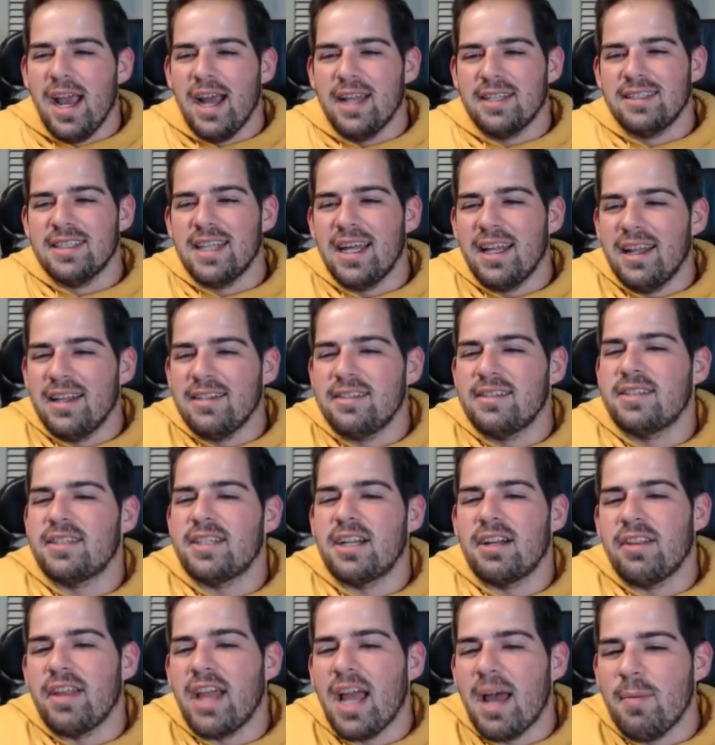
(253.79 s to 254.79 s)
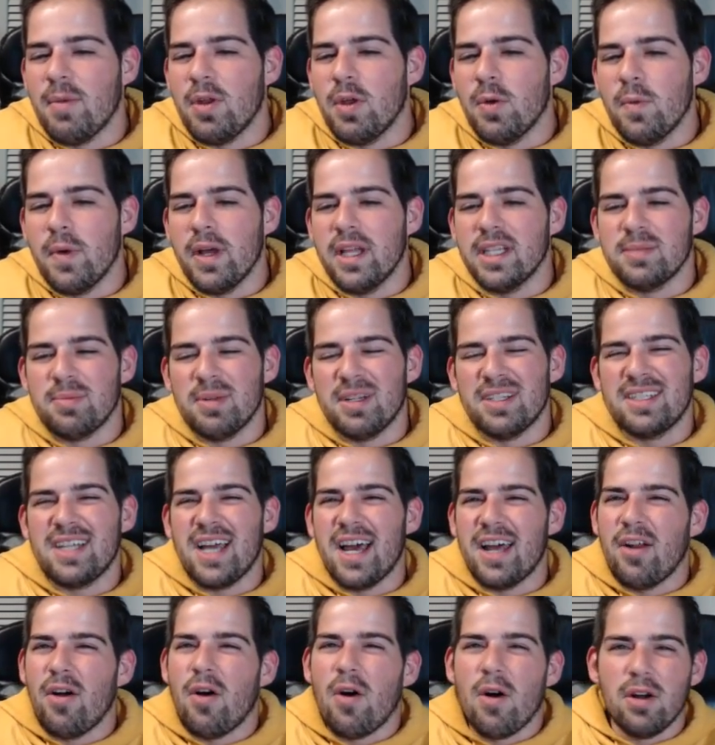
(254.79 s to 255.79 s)
It's not necessarily how many wins, but it's
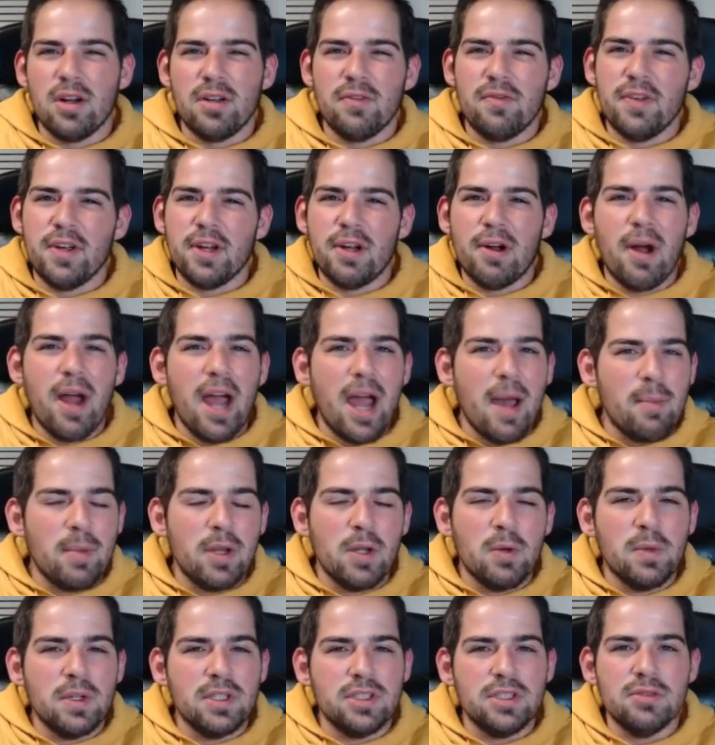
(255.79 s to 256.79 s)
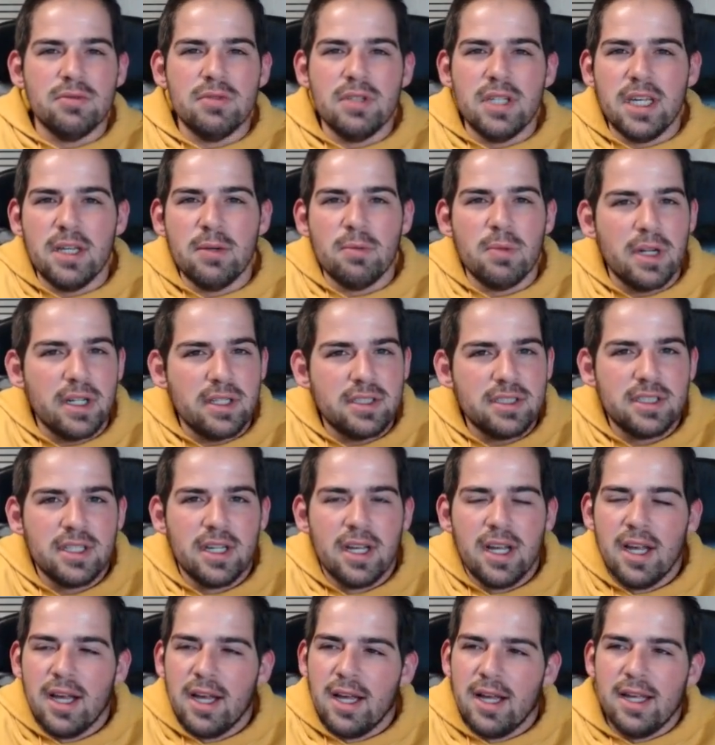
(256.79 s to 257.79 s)
kind of hard to figure out how many wins you need, which
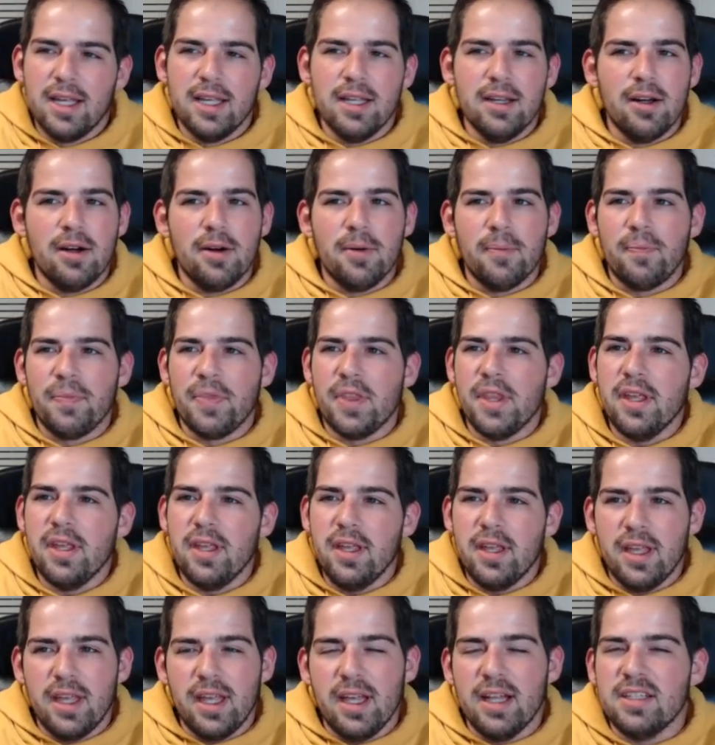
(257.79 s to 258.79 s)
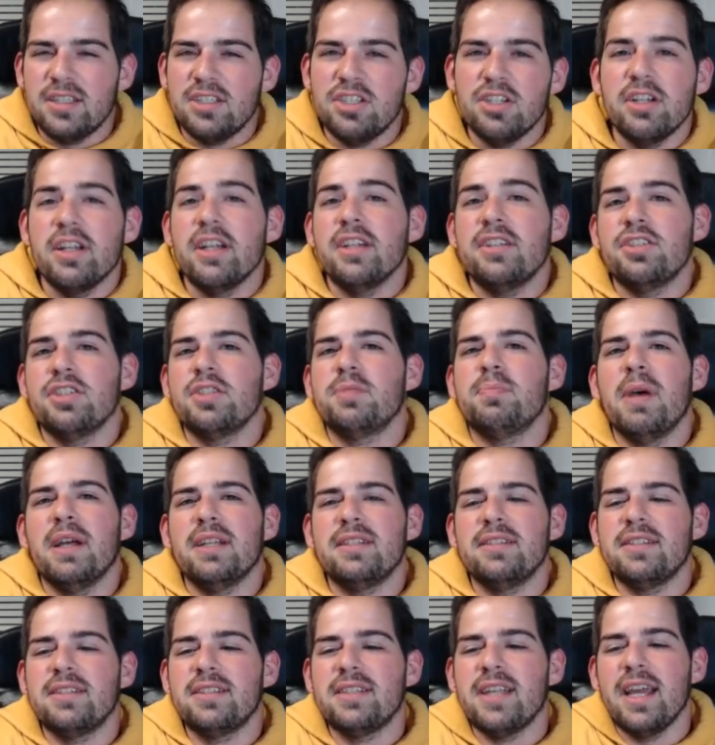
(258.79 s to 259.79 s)
it's just
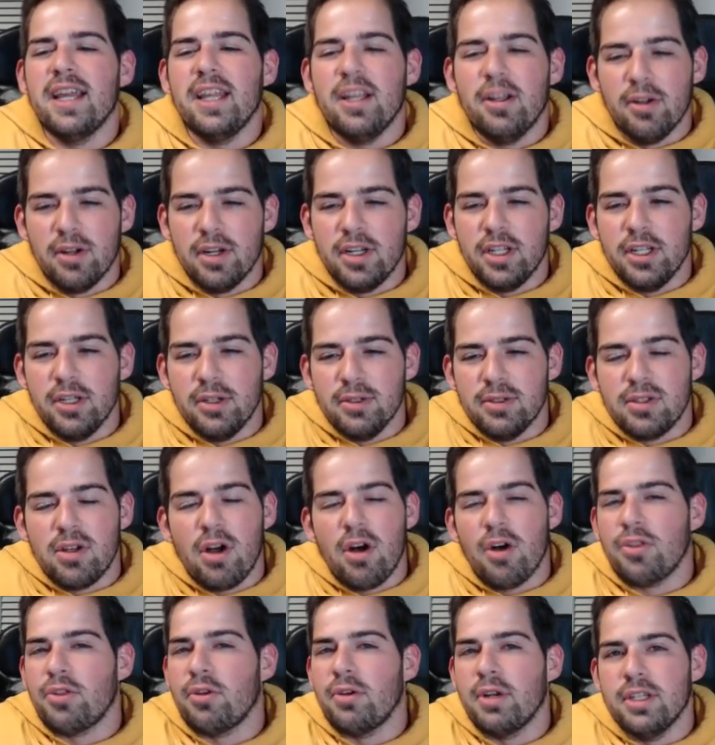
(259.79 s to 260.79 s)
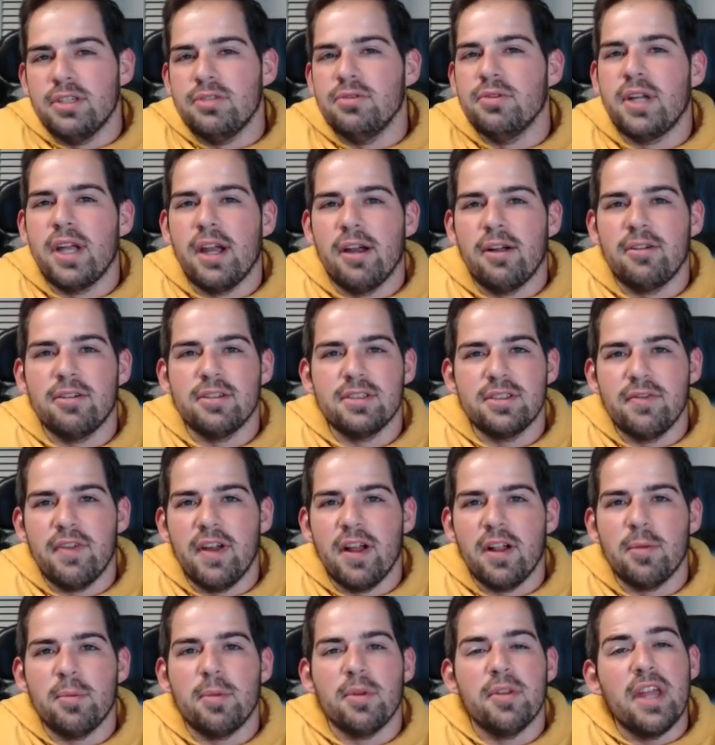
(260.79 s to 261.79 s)
best to say you're going to use all 32 characters
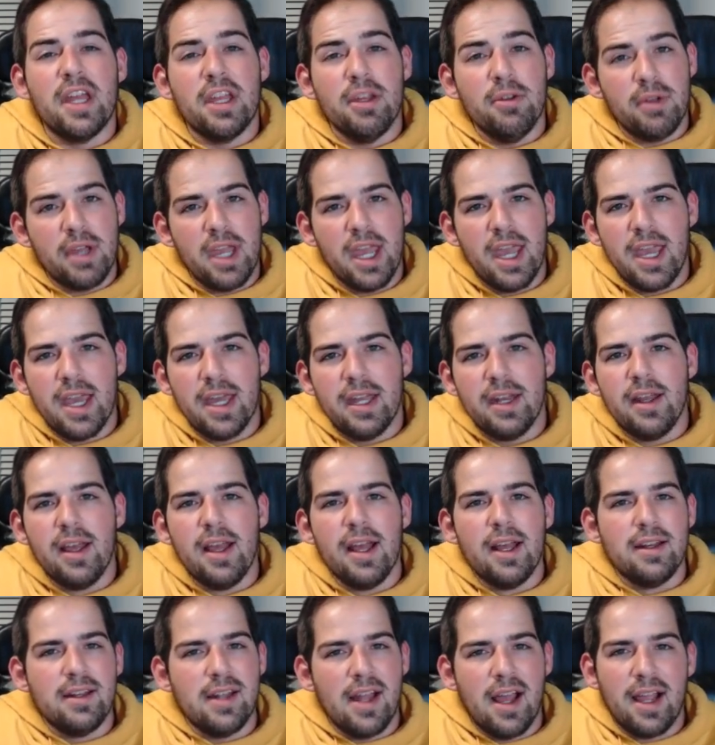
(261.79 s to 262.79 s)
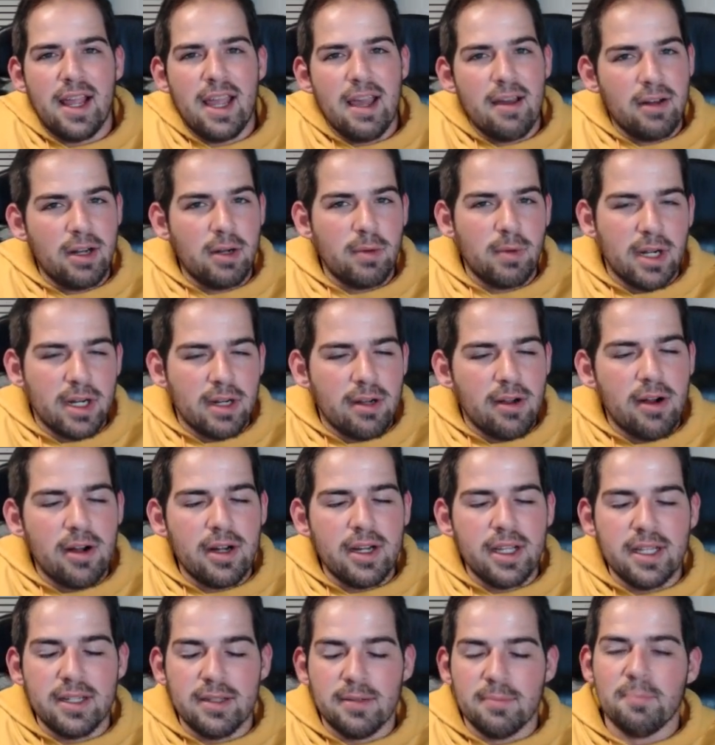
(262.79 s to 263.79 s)
available that you can, not counting Red
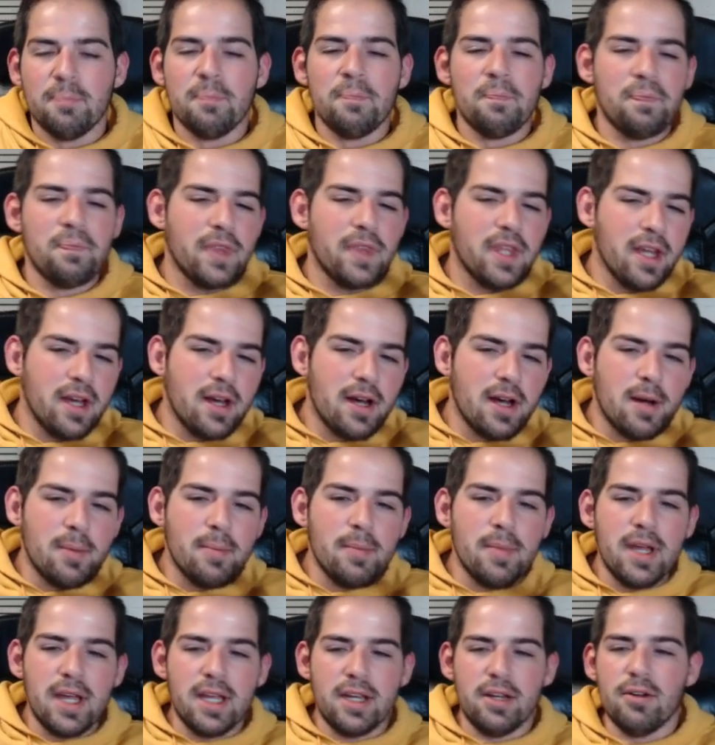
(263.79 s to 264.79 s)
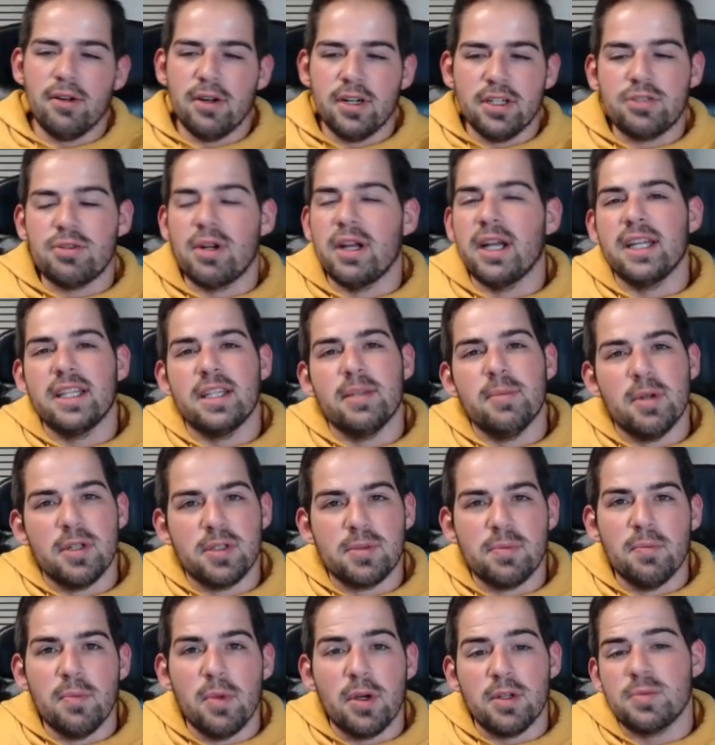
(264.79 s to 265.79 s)
Guardian, and you're going to try and get the
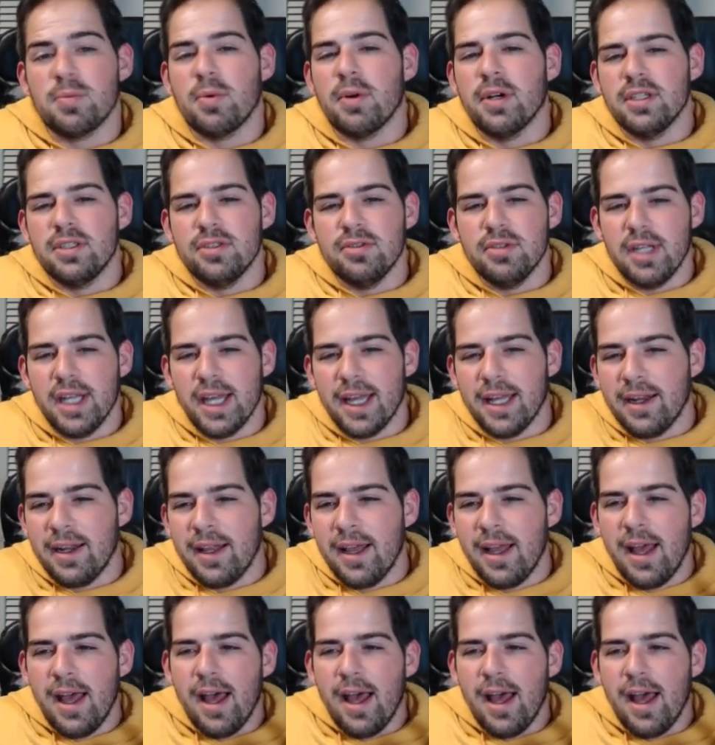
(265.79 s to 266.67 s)
most points you can.